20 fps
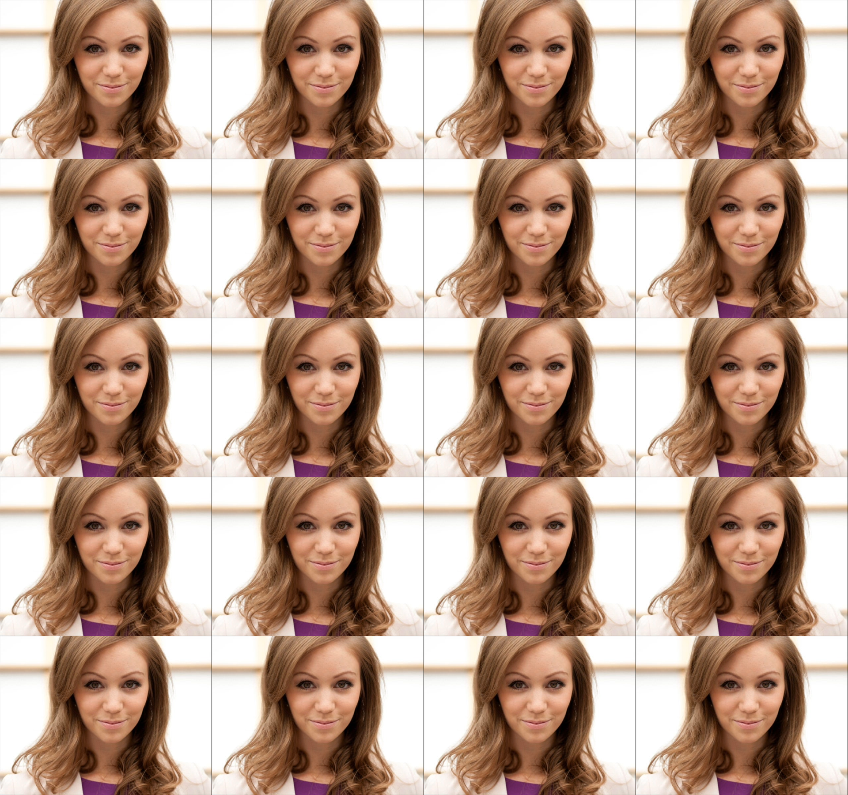
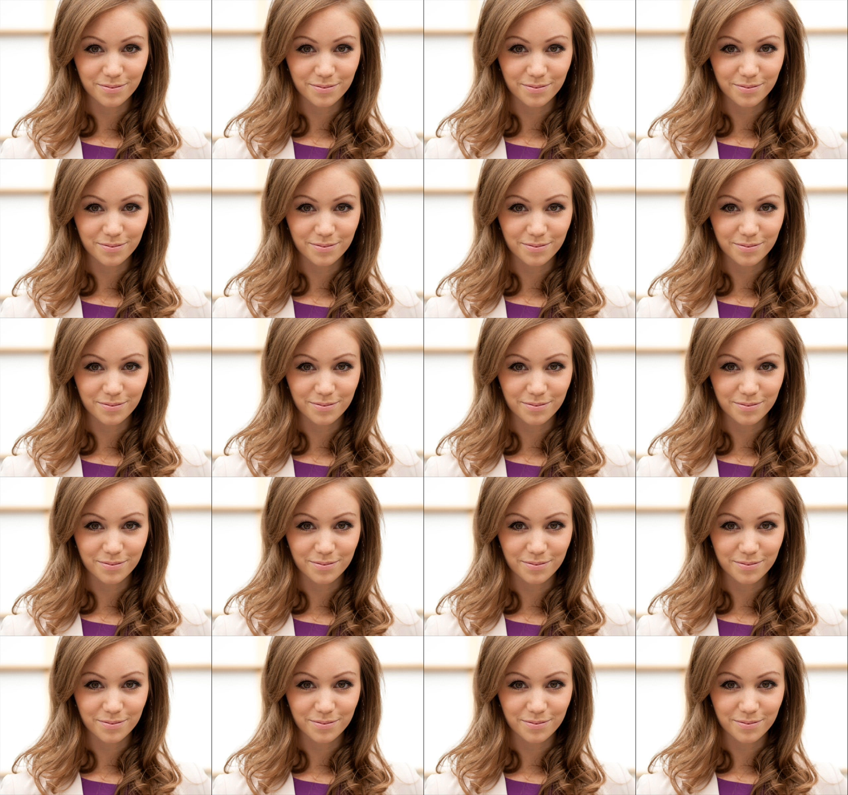
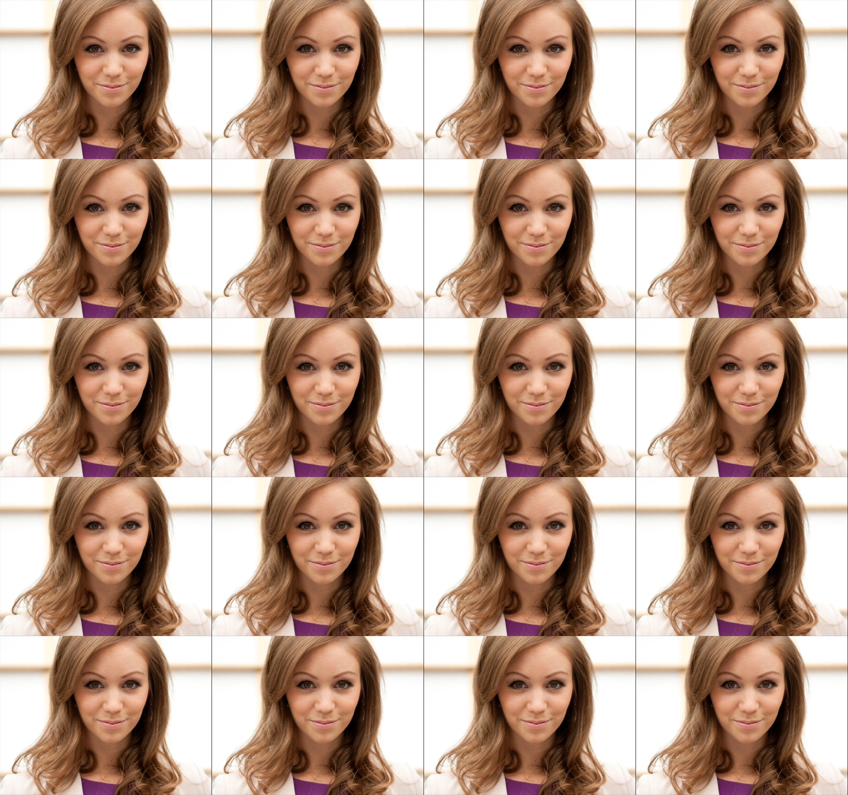
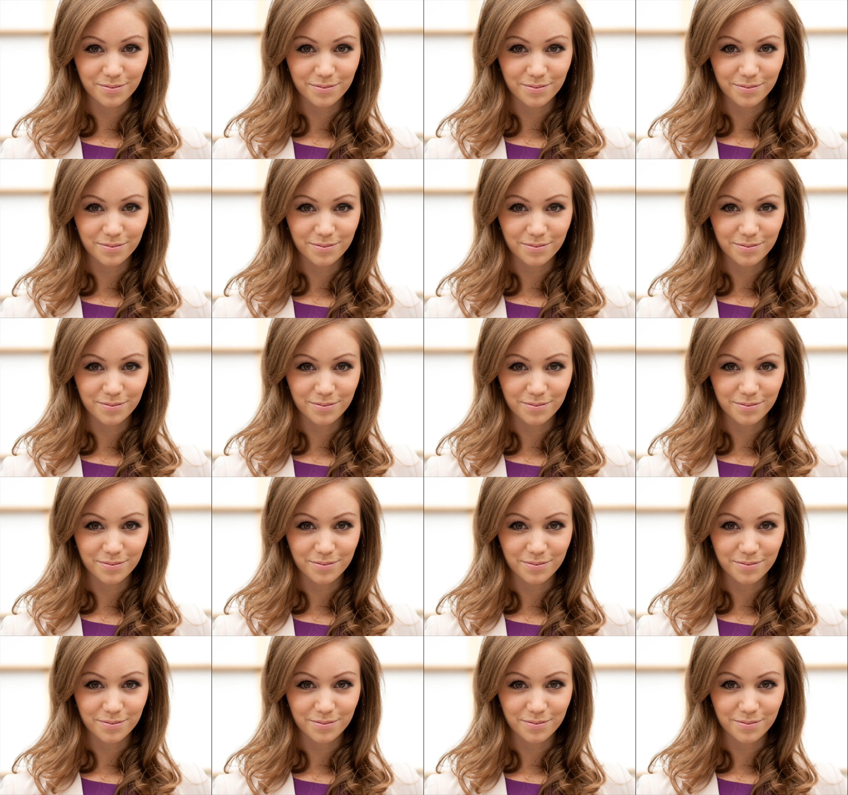
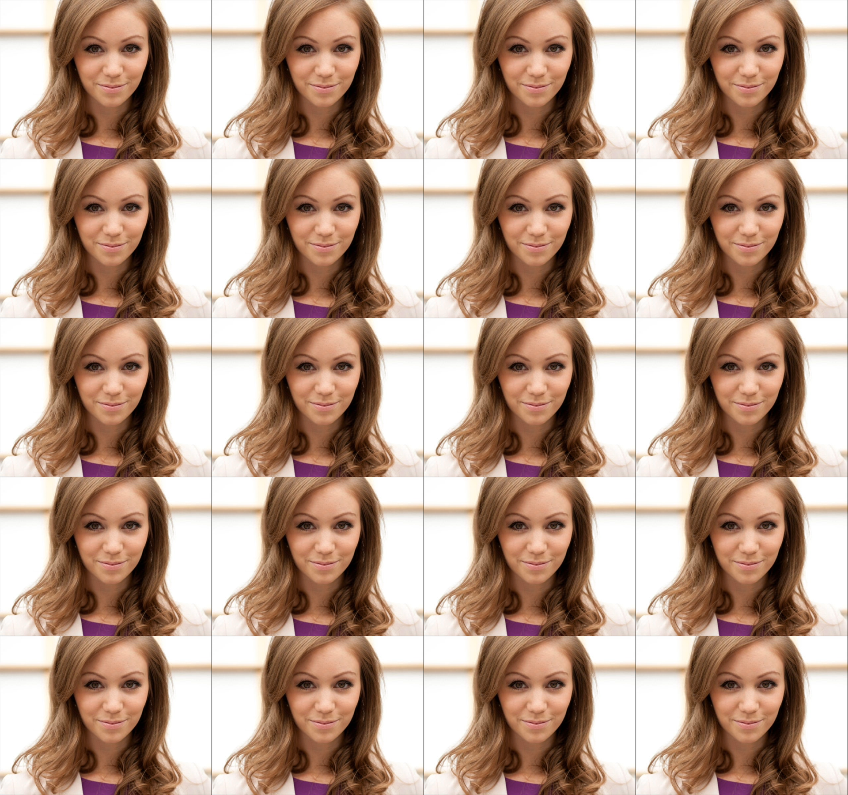
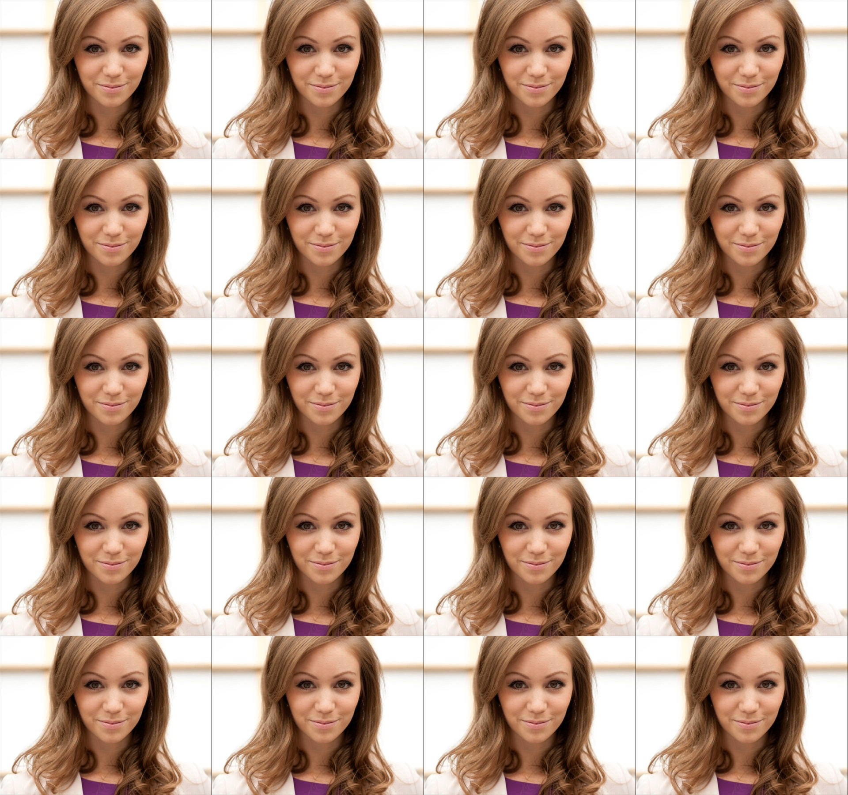
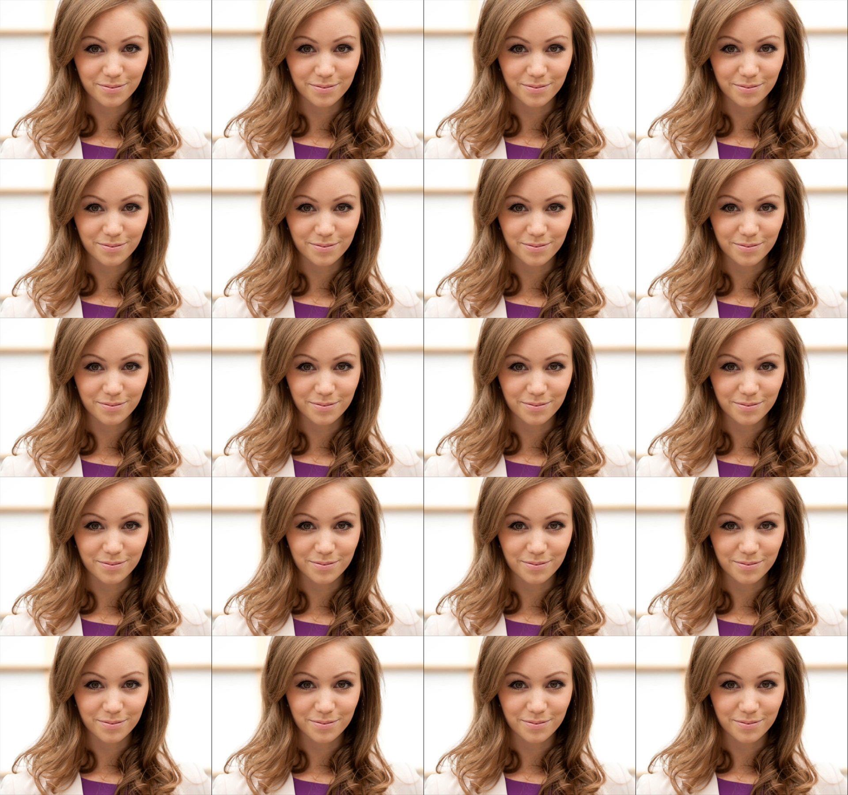
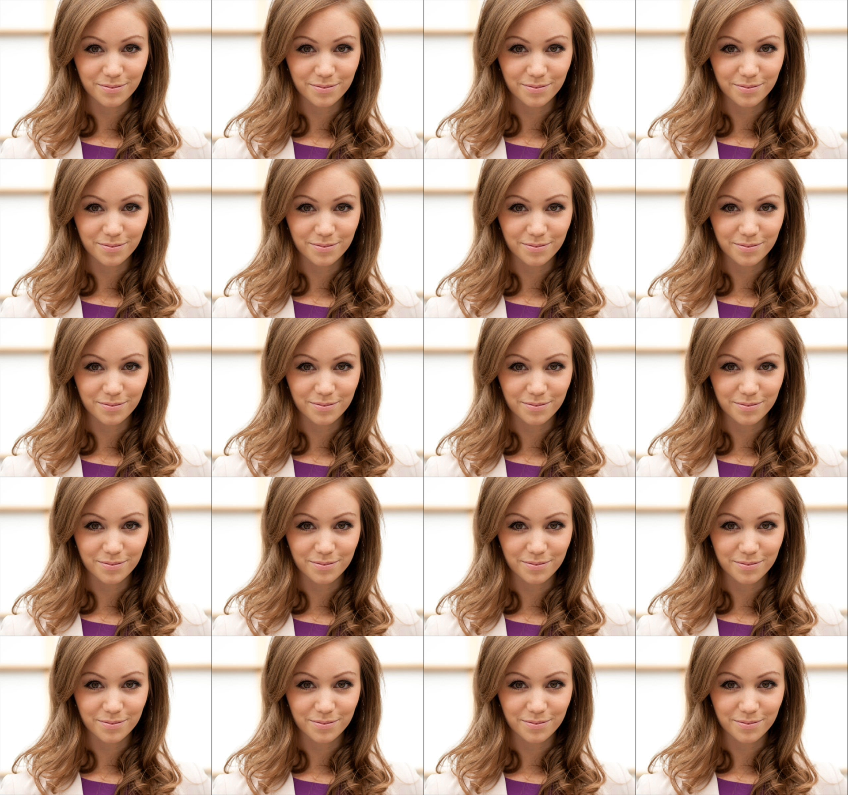This is a still picture; no speech is visible.